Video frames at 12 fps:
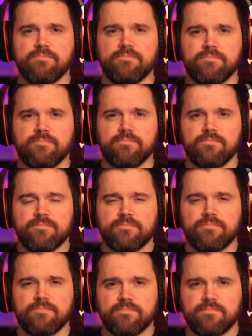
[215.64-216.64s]

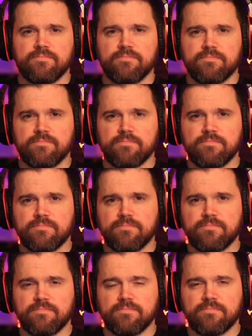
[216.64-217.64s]

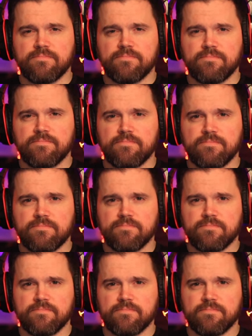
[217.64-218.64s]

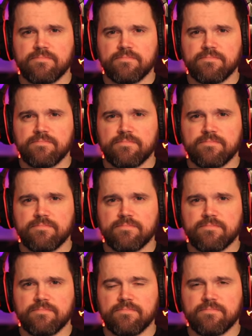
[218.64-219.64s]

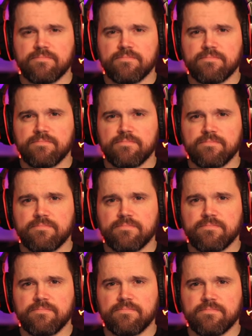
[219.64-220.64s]

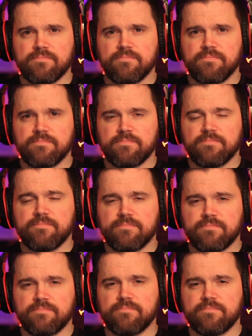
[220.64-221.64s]

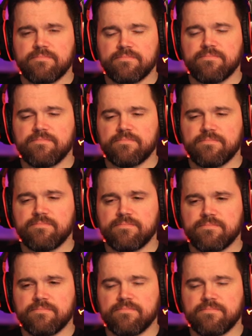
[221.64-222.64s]

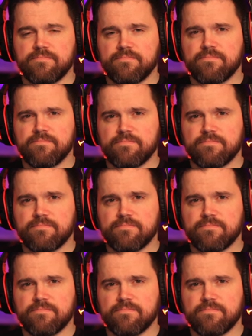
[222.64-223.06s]
This person isn't speaking.